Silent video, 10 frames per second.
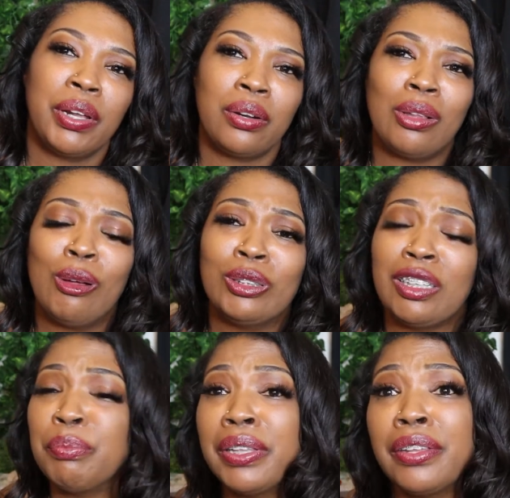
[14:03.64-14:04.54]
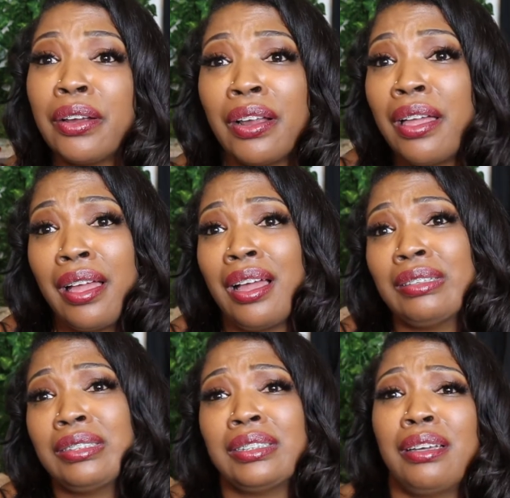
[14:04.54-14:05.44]
better clothes. I've been there. I
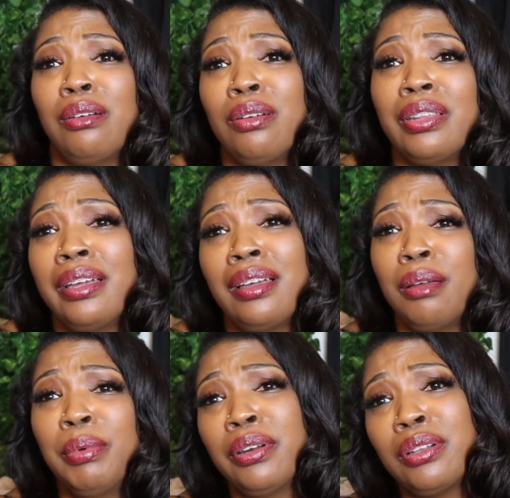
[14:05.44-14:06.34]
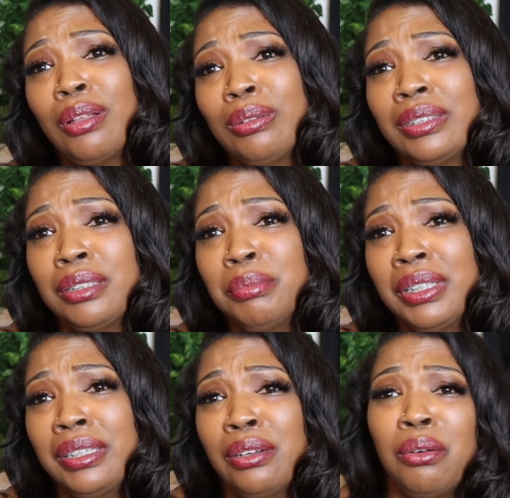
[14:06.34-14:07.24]
used to say, oh, they got better clothes than
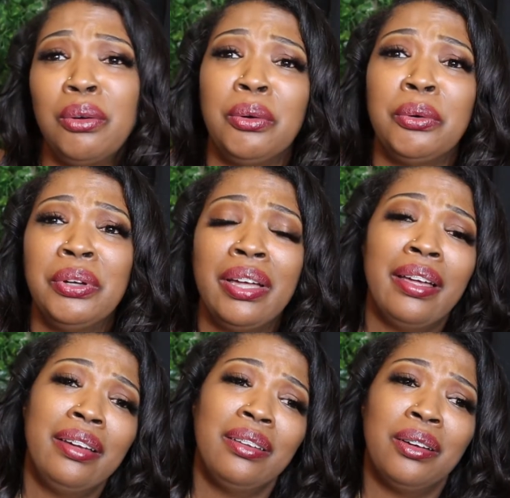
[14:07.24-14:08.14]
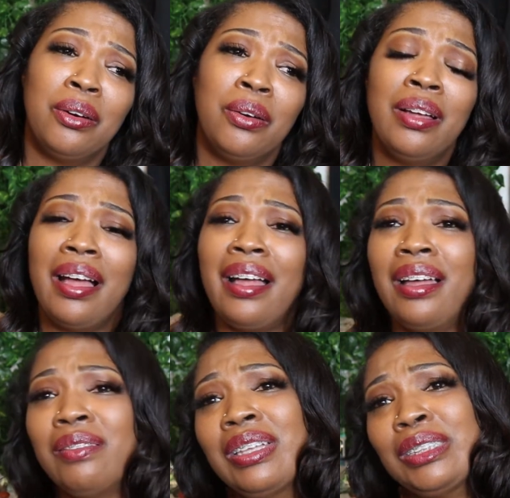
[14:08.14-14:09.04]
me. And oh, you know, I
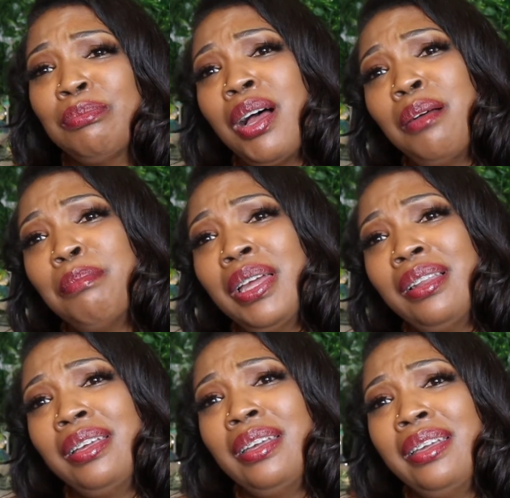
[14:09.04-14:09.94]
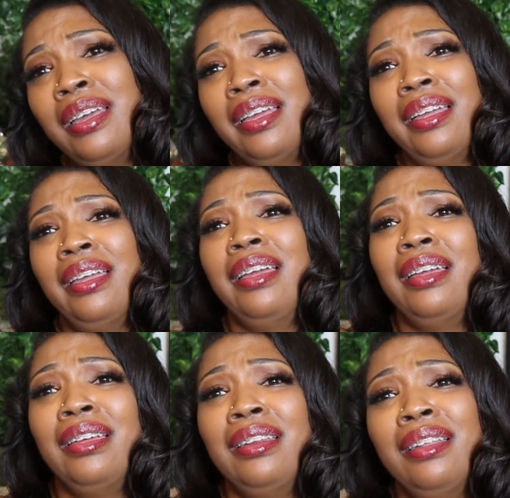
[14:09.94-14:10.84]
have this mom belly
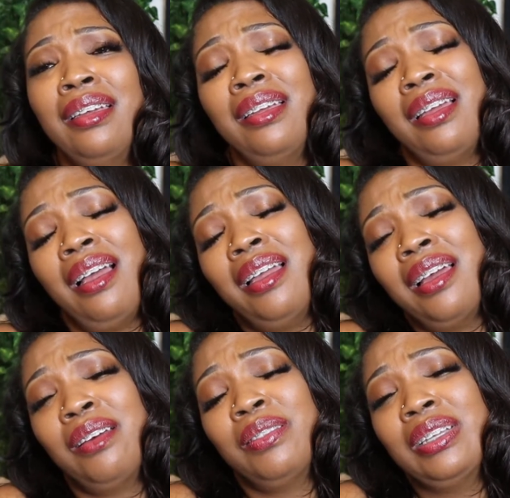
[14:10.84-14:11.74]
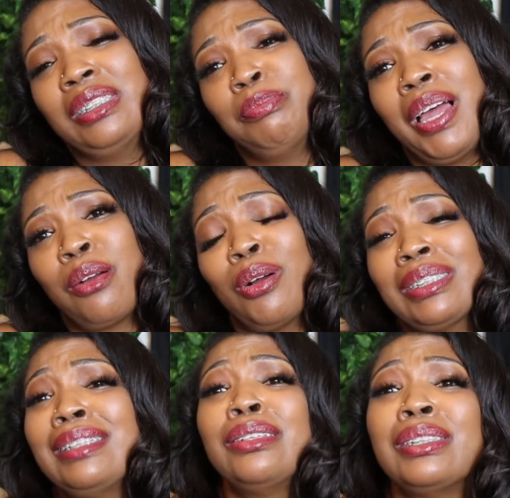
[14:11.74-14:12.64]
and I have these back rolls.
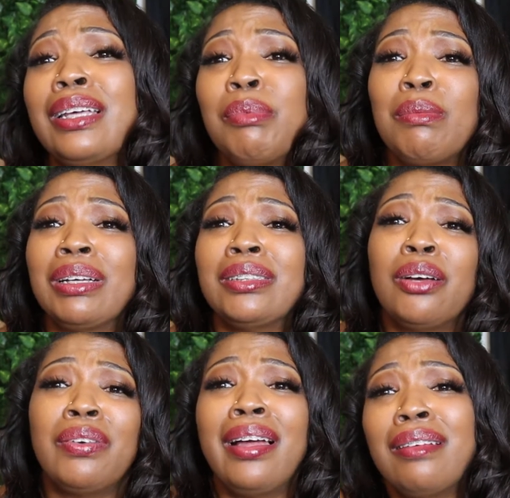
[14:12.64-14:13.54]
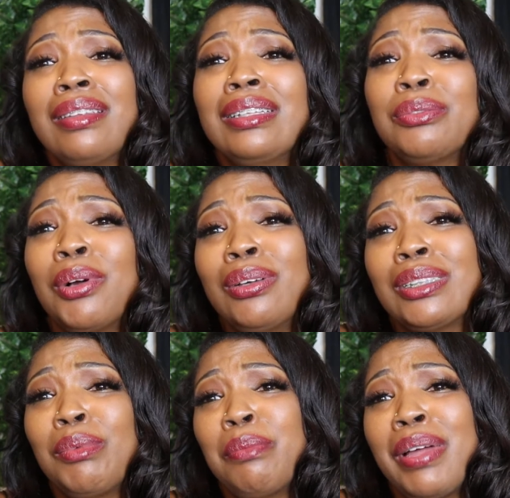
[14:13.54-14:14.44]
I still say it about myself. I have these rolls
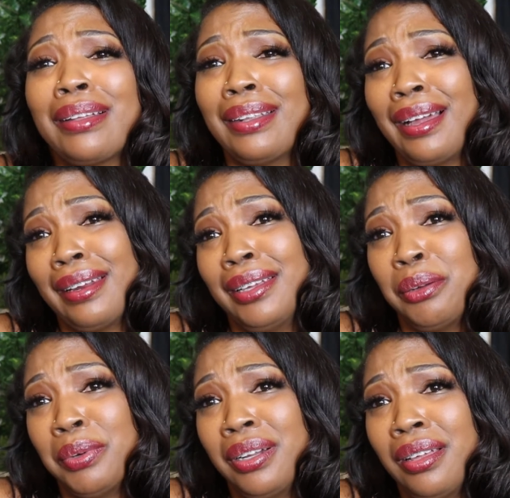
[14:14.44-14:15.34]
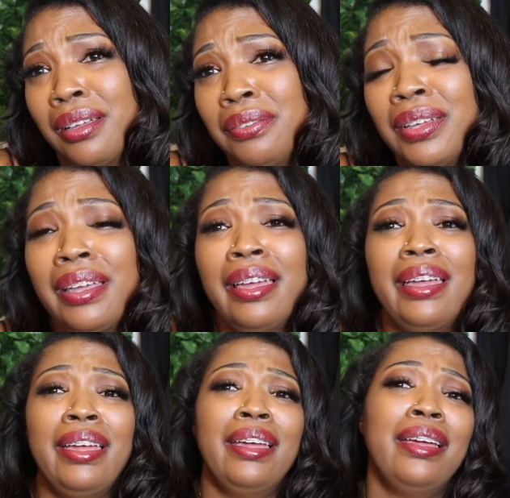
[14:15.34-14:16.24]
on my back that I got to get rid of.
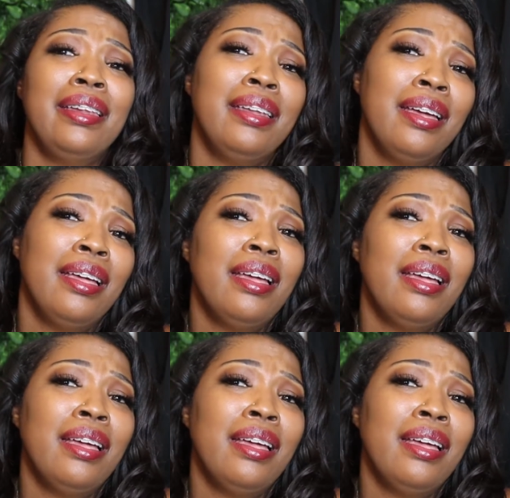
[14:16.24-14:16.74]
And